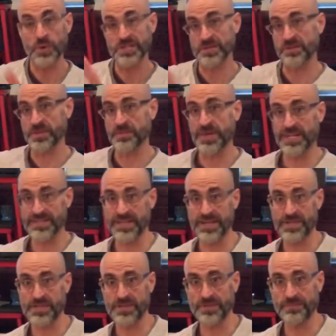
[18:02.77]
about the
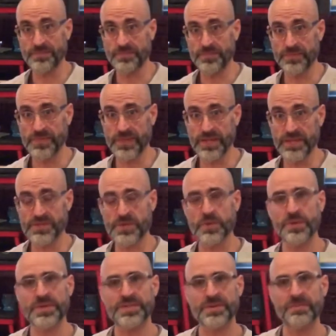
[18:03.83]
meditation. It's
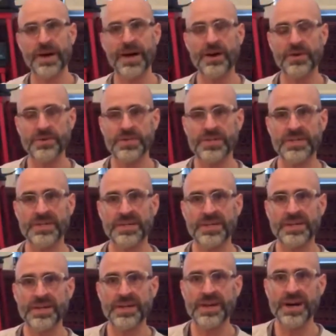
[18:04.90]
always about,
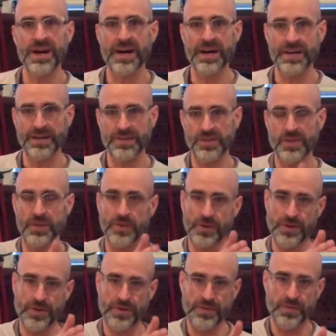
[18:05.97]
uh, you know,
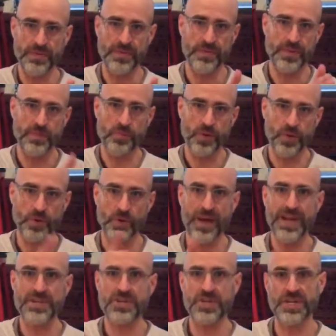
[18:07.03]
the
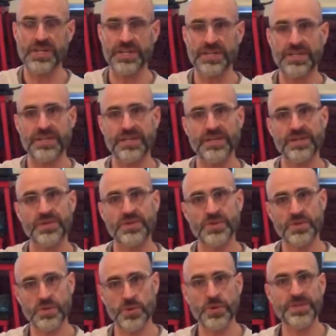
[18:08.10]
progression
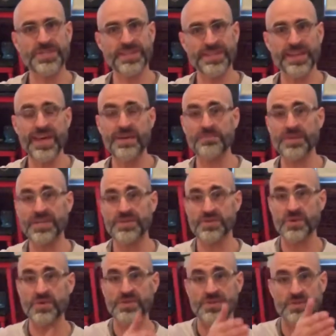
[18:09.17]
towards enlightenment is
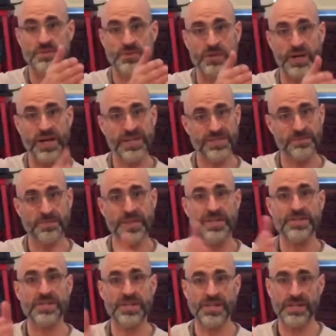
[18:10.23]
always through
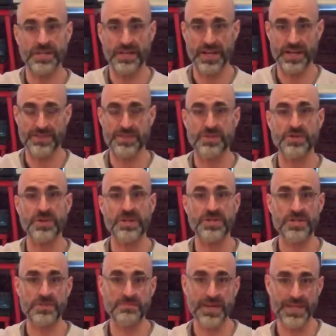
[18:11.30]
contemplation,
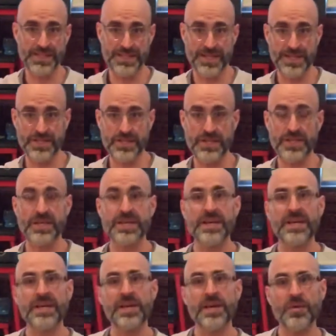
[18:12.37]
concentration, meditation.
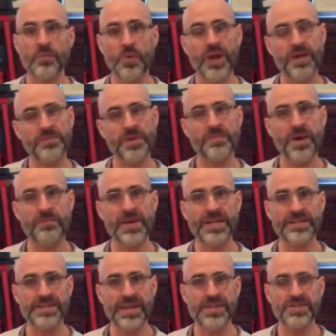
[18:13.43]
And what I mean by
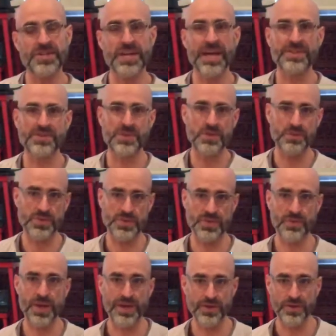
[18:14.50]
meditation has to do with
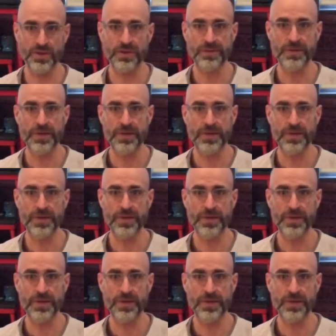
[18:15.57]
surrender.